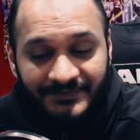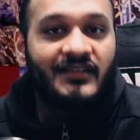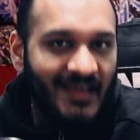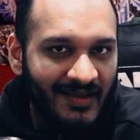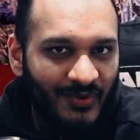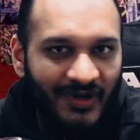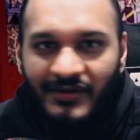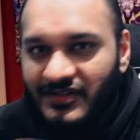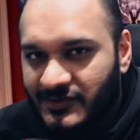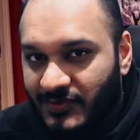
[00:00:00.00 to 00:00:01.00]
Today we're
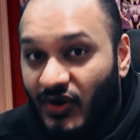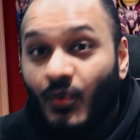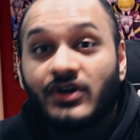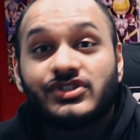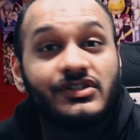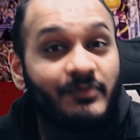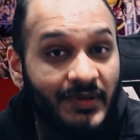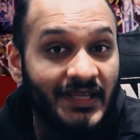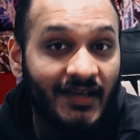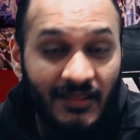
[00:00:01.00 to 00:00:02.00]
going to explore what should
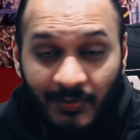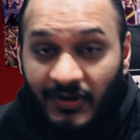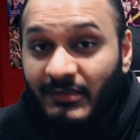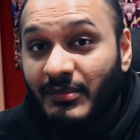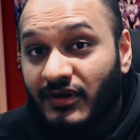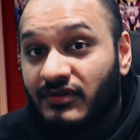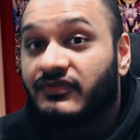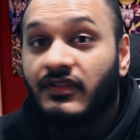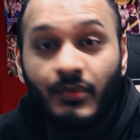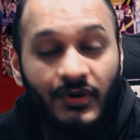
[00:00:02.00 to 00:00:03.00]
be in the premium model
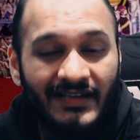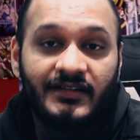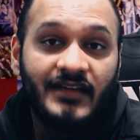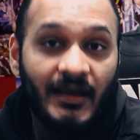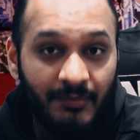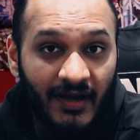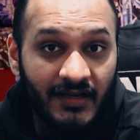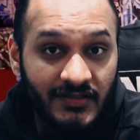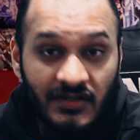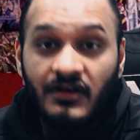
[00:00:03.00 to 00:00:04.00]
for the Walking Dead
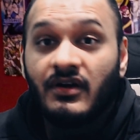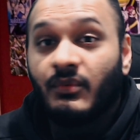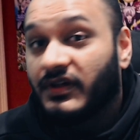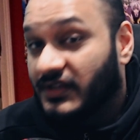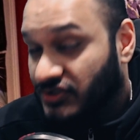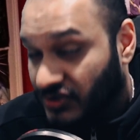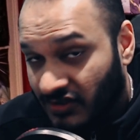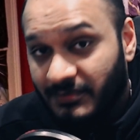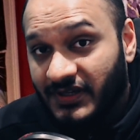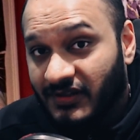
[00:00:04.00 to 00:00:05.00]
Empires, what
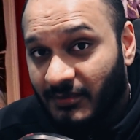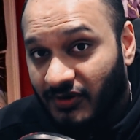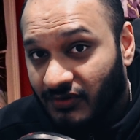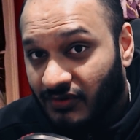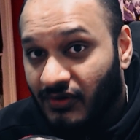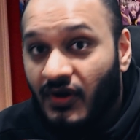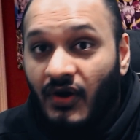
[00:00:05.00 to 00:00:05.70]
shouldn't be in the model,